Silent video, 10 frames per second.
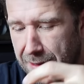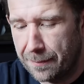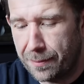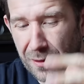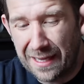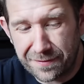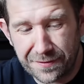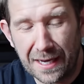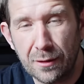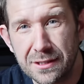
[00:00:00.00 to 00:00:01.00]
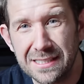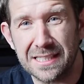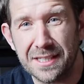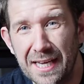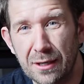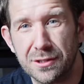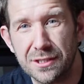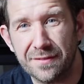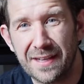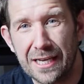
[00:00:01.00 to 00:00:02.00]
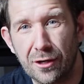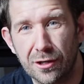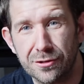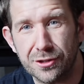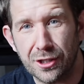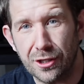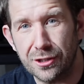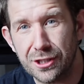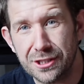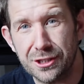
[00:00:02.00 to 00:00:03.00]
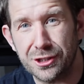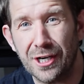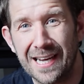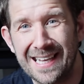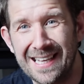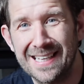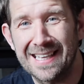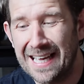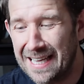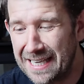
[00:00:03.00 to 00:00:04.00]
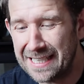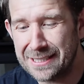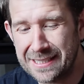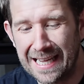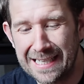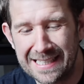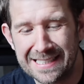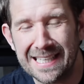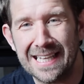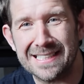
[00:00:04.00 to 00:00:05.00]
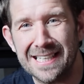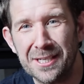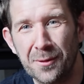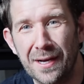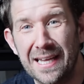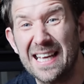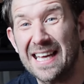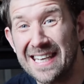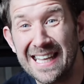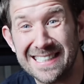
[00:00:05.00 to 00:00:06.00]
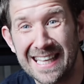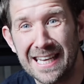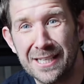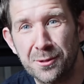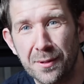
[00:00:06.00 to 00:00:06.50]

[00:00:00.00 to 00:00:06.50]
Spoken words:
So we have thousands and thousands of acorns here just to try, and let's get this test underway and let's get into